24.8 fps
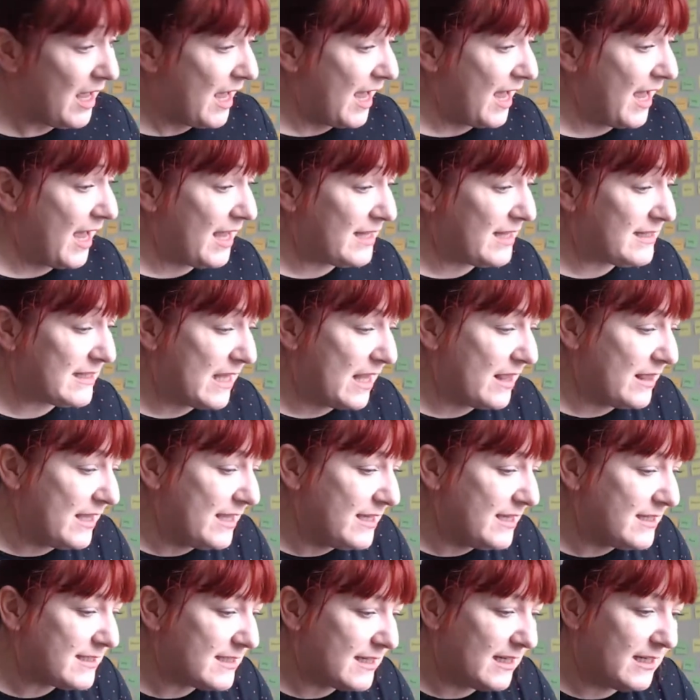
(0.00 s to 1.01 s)
And
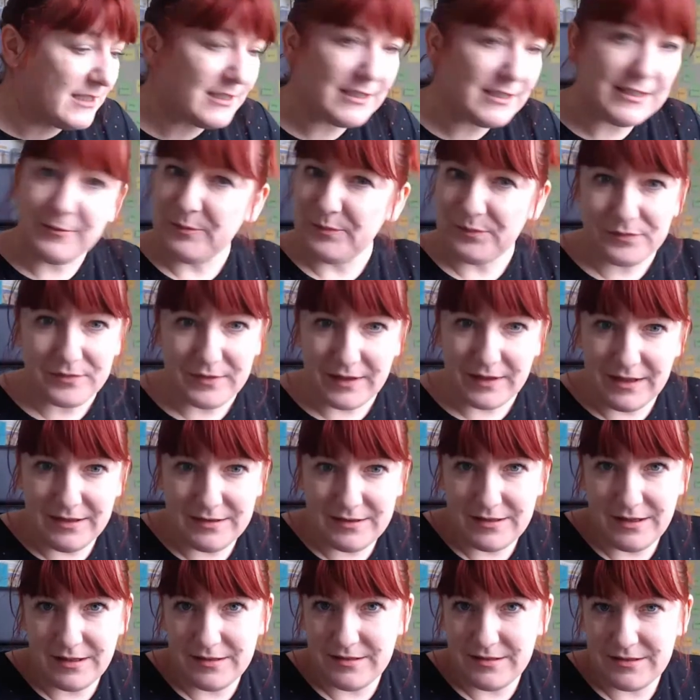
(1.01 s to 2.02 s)
this is
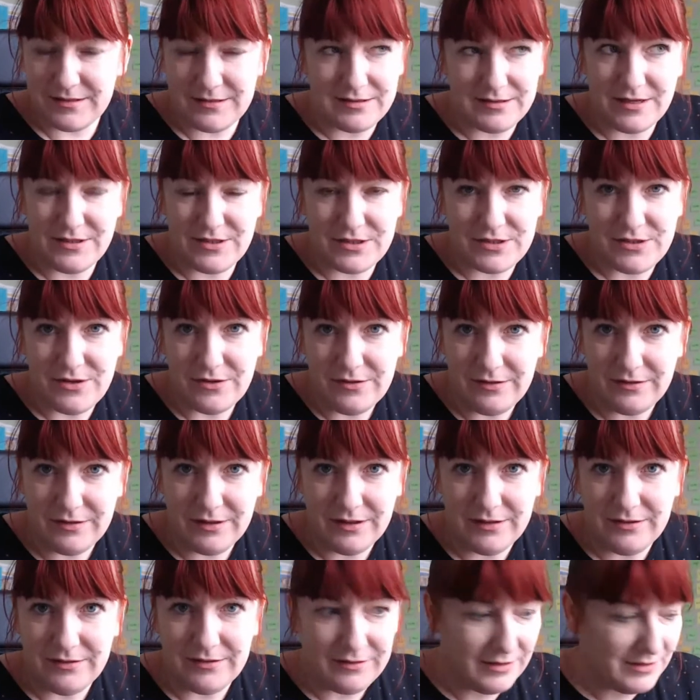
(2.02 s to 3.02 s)
it's not
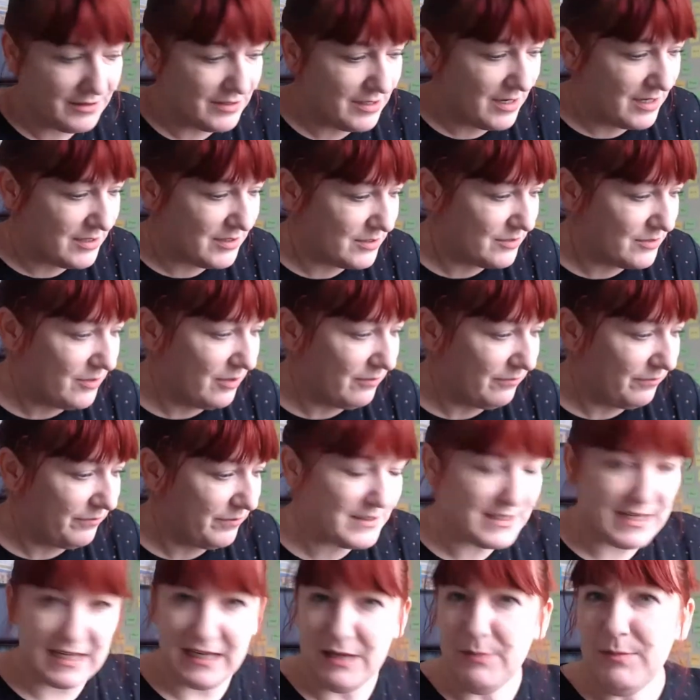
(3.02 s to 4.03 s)
it's not for
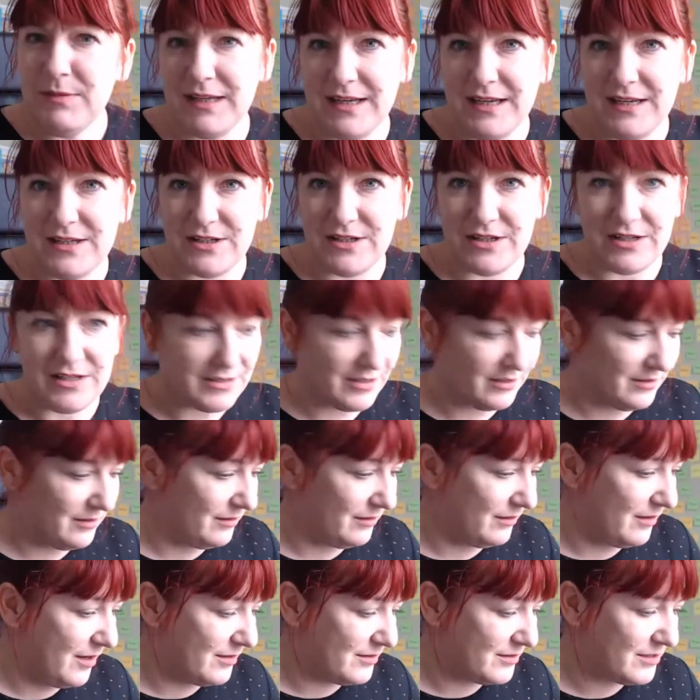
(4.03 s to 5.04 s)
team leaders
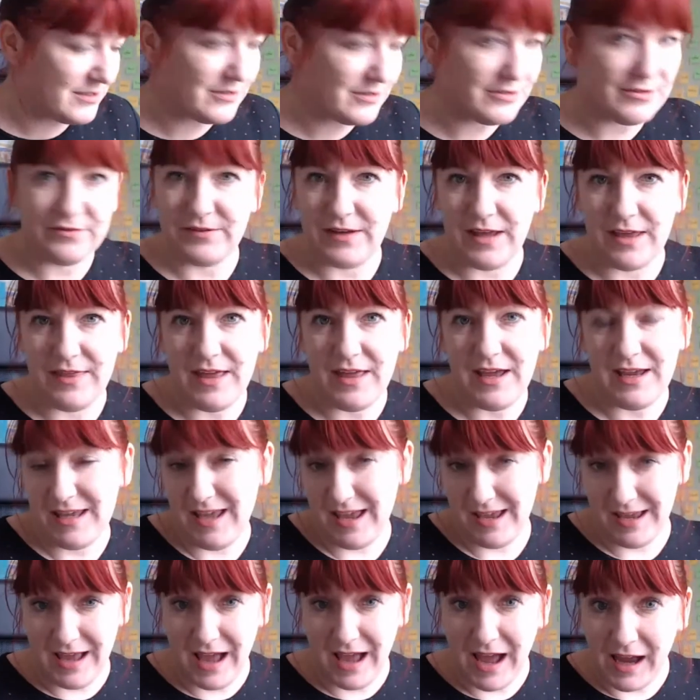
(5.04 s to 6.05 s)
and stuff like that.
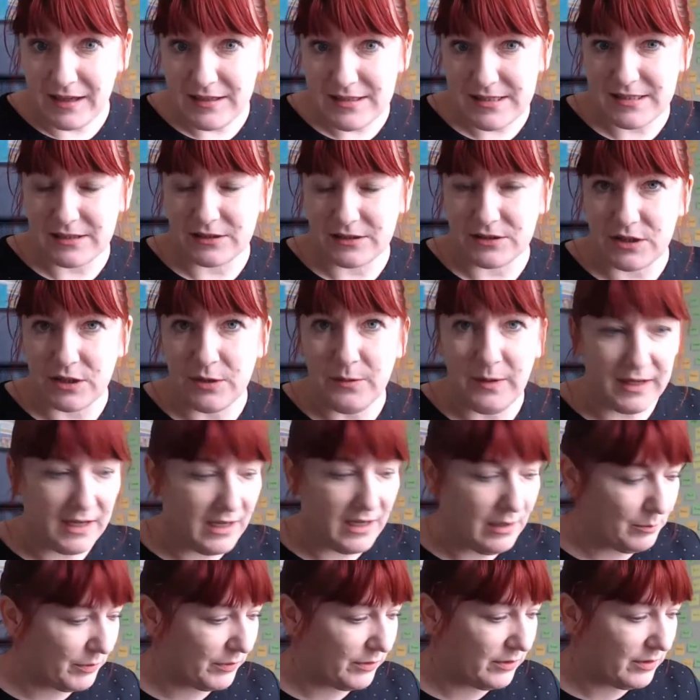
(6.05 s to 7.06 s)
Yeah, I still do
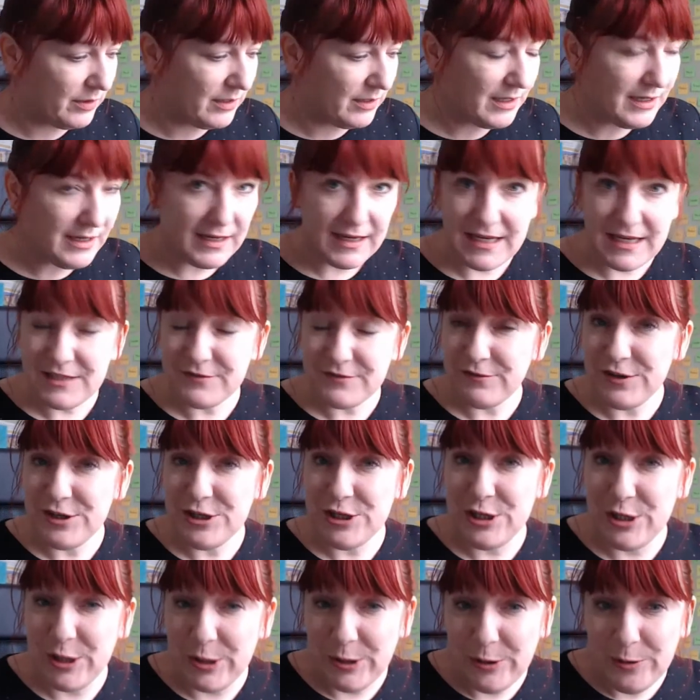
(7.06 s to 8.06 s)
it, but it's for
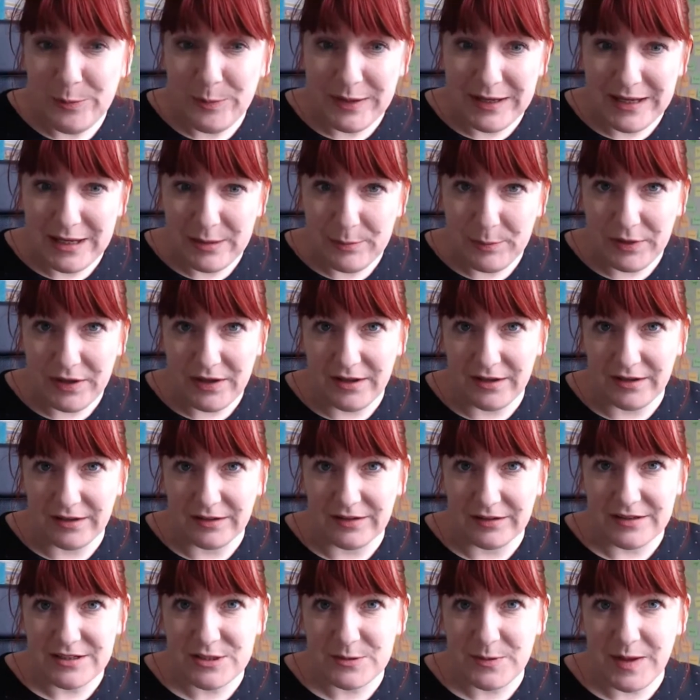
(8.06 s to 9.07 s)
new
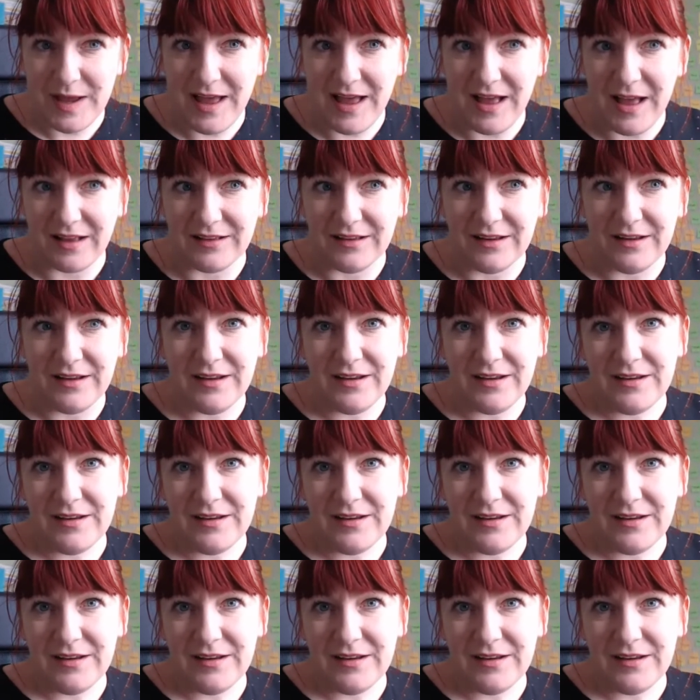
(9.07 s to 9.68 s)
people as well.